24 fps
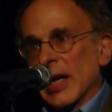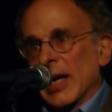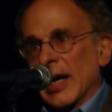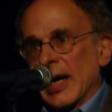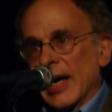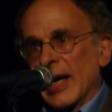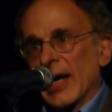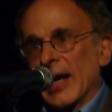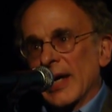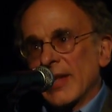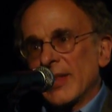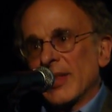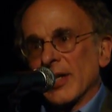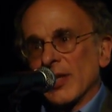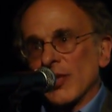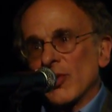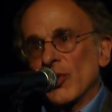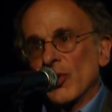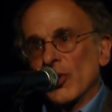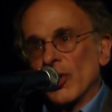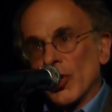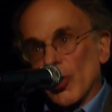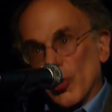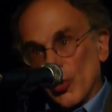And I think
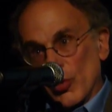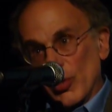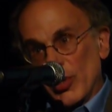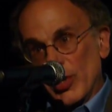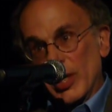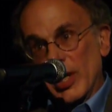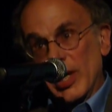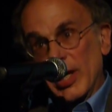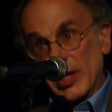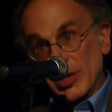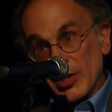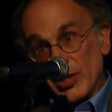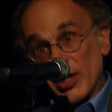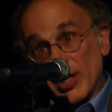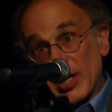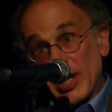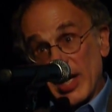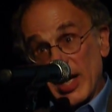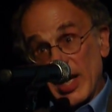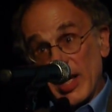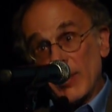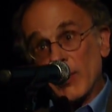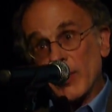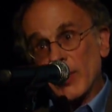you know the end
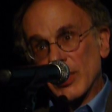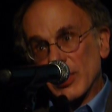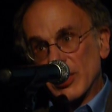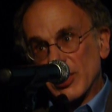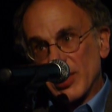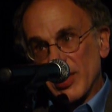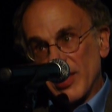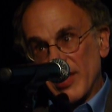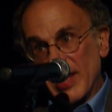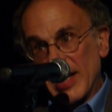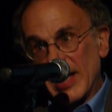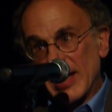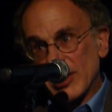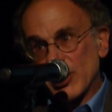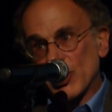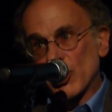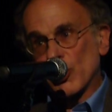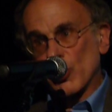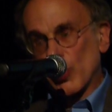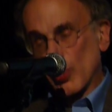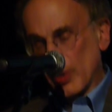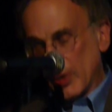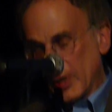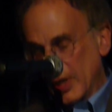game to that
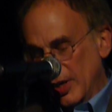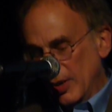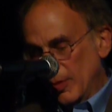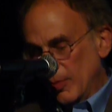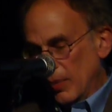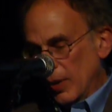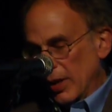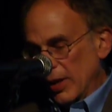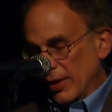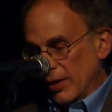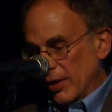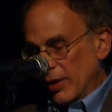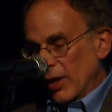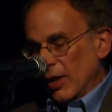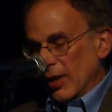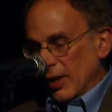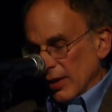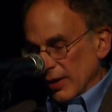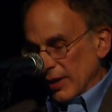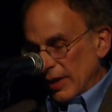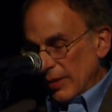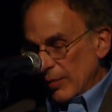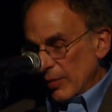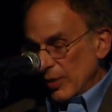story, but
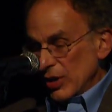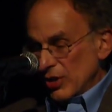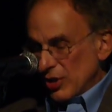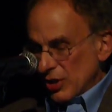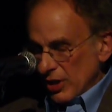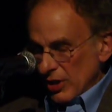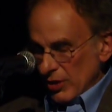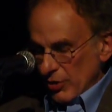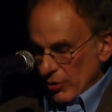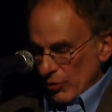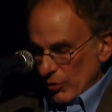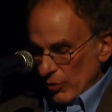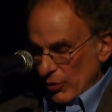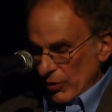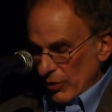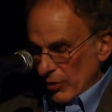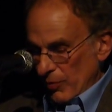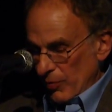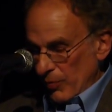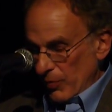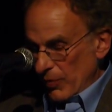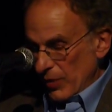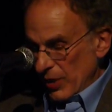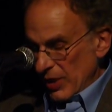let me tell you the
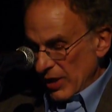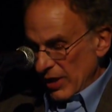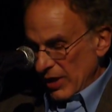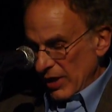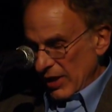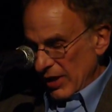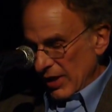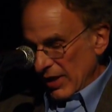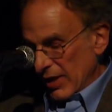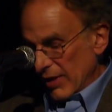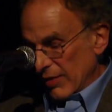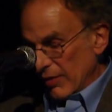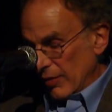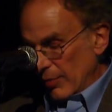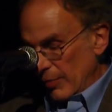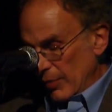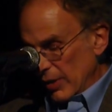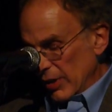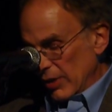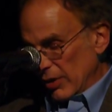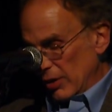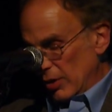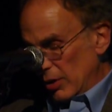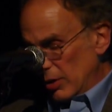beginning and the
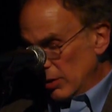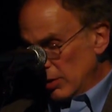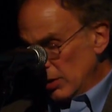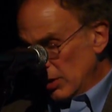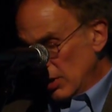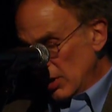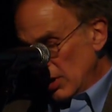middle.